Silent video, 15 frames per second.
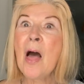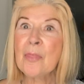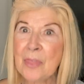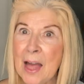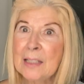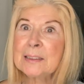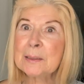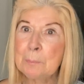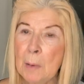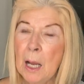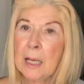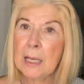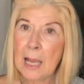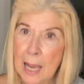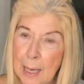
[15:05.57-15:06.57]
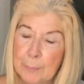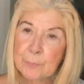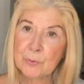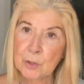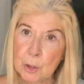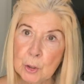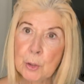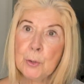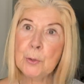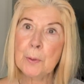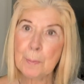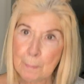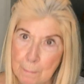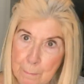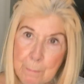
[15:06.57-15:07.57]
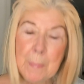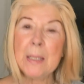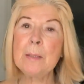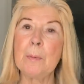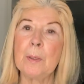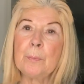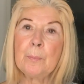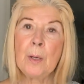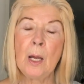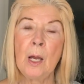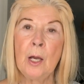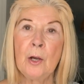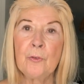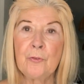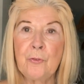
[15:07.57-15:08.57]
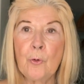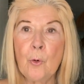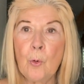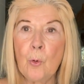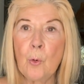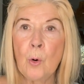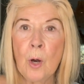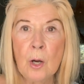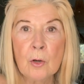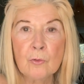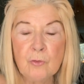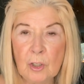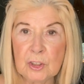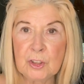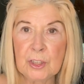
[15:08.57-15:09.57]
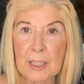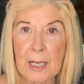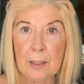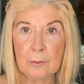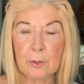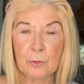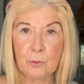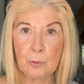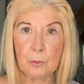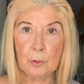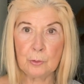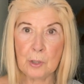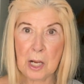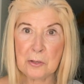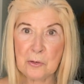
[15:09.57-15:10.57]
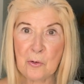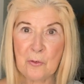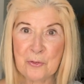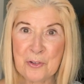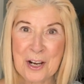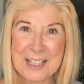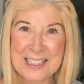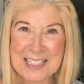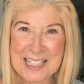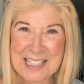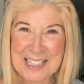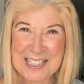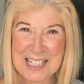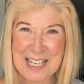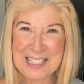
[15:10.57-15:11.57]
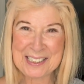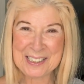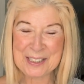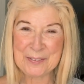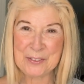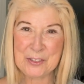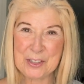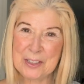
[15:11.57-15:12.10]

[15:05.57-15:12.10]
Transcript: that's my absolute minimum for rushing out the door and not frightening the natives.